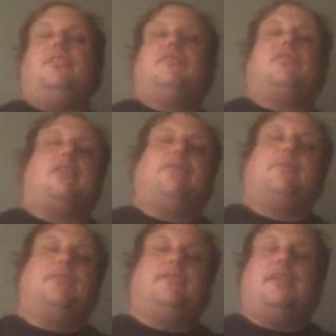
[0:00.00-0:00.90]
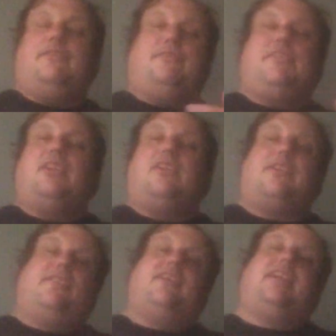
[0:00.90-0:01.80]
just drop the word VR
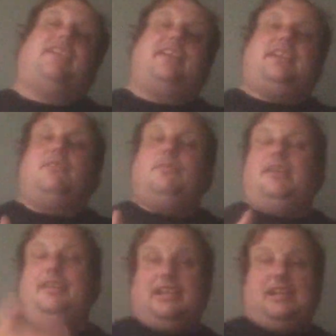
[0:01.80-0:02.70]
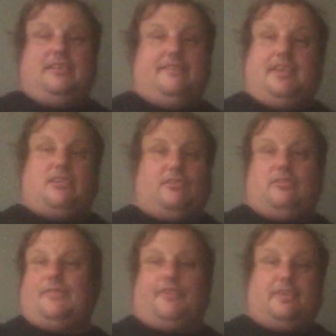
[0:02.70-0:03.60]
and look at it like you would
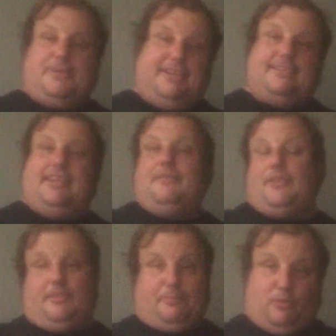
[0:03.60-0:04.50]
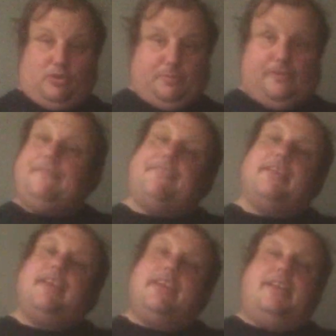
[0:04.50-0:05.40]
console versus PC versus portable.
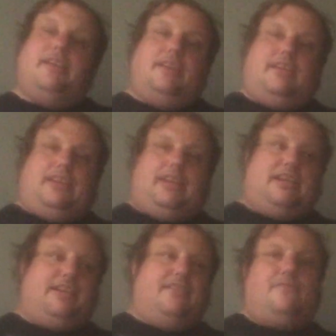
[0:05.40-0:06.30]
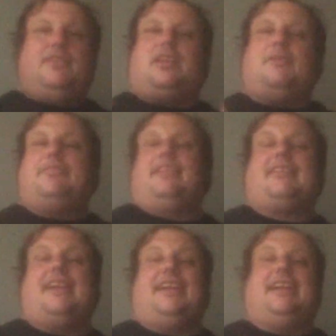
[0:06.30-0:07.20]
And when it comes to
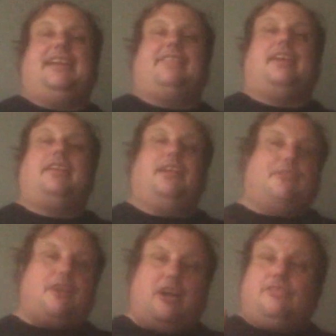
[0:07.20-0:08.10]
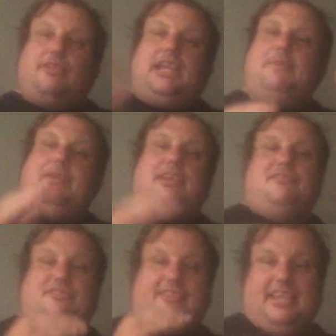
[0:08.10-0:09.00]
deciding a headset, if console gaming
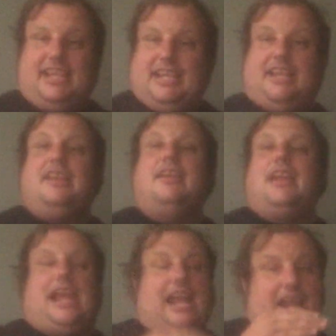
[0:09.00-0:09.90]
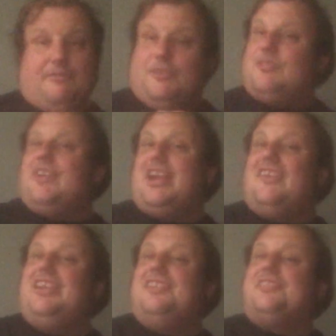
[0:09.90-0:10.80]
is your thing and virtual
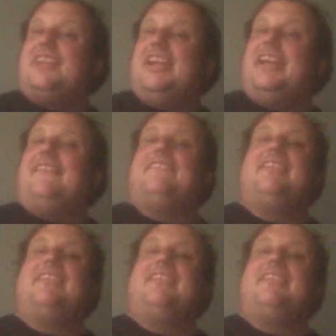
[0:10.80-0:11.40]
reality is your thing,